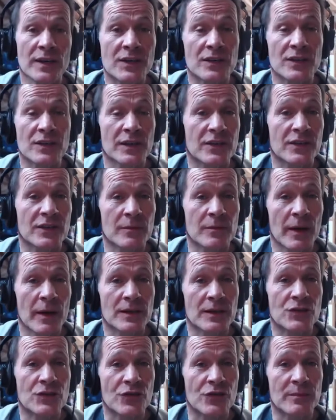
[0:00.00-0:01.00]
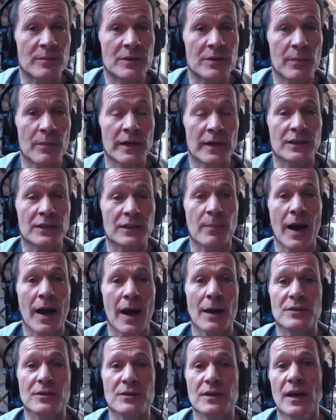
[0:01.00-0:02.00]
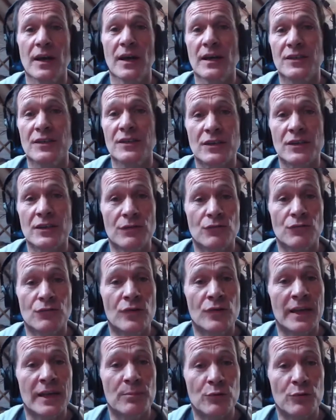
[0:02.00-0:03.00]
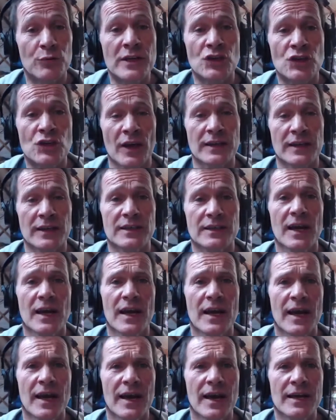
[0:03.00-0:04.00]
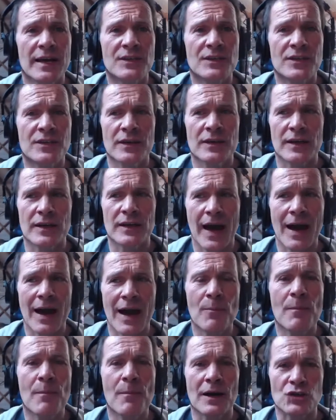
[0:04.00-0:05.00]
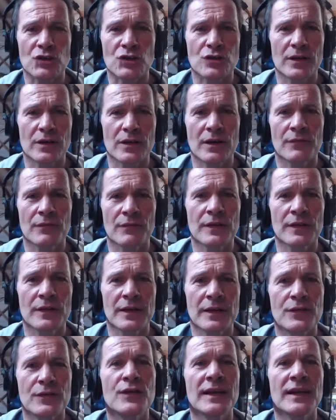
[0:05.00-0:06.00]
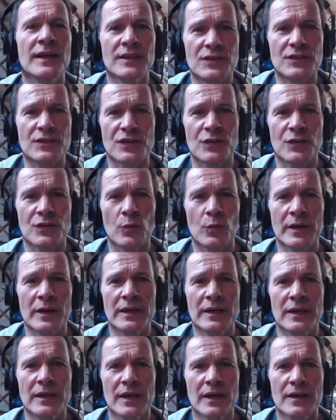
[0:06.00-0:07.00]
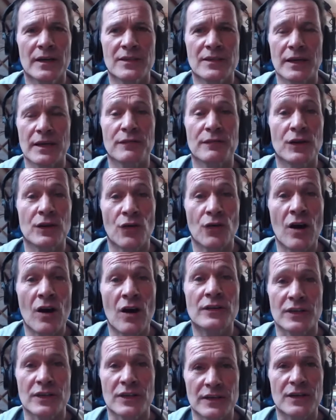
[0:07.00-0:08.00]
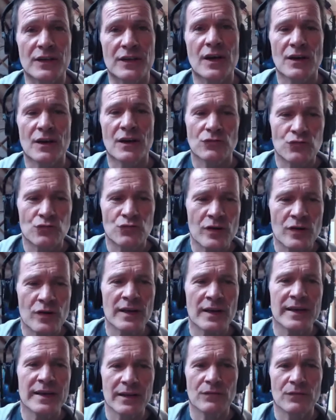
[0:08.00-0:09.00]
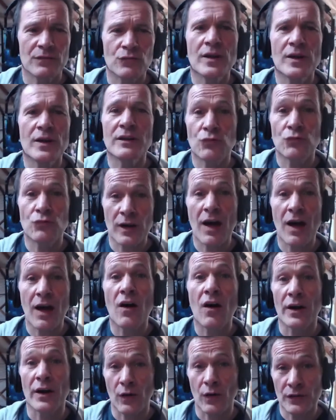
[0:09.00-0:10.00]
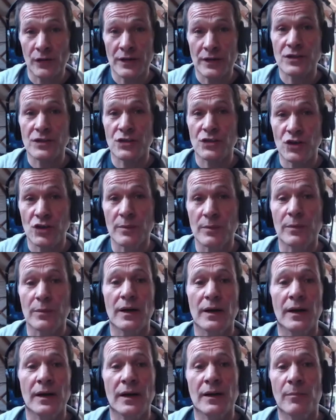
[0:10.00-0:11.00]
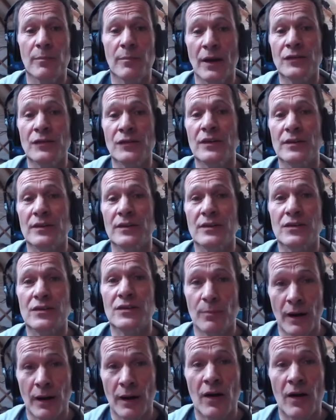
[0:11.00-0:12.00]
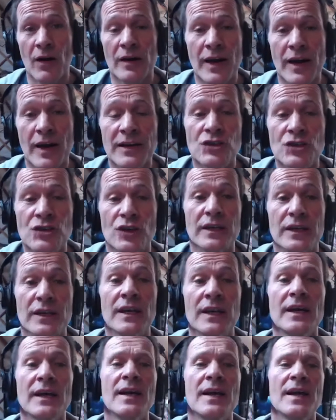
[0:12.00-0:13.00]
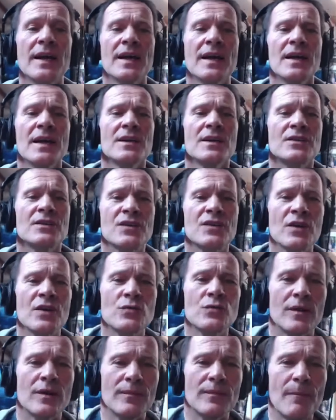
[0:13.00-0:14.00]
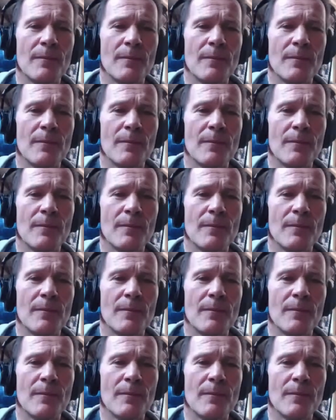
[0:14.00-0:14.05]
listener to the mainstream debate perhaps doesn't really appreciate, is that how much of the things that we take for granted really, really rely on this cheap and abundant supply of energy. So,